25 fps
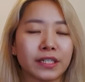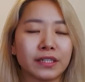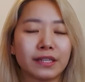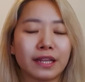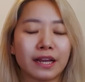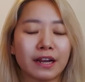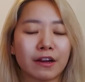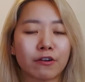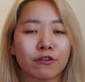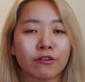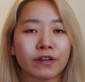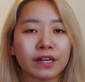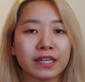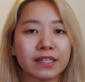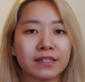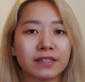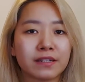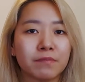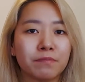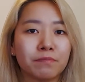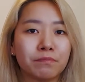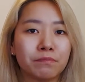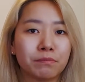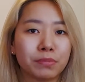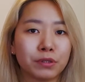there is
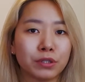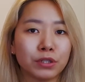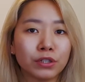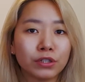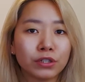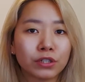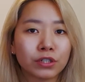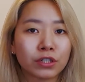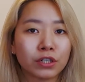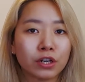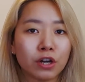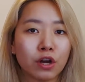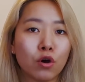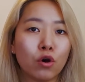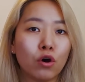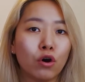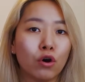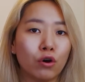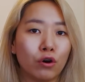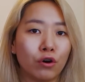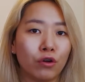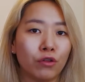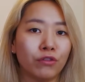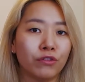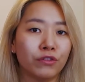a book
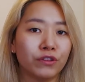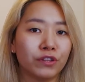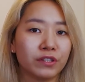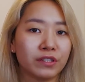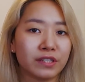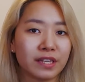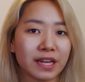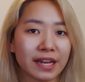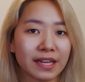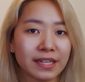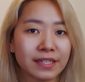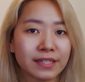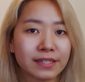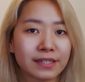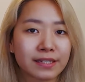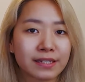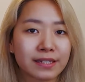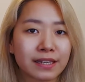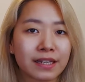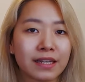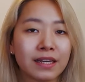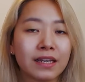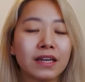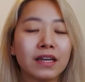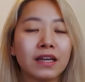on the desk.
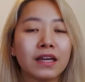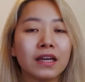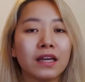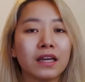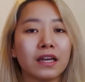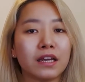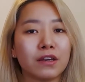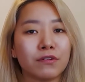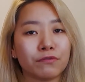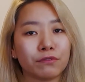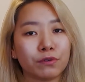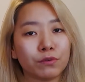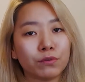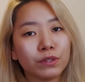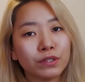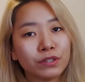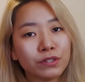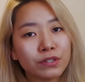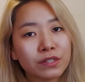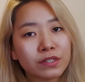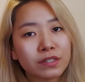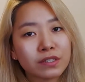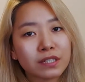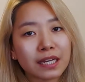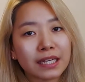If you want to
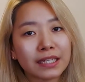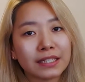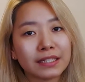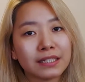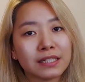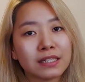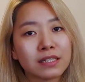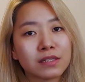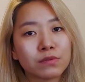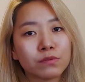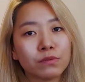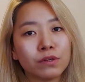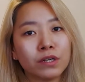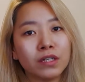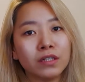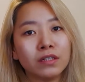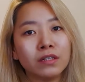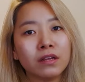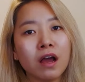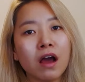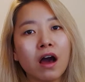say this one,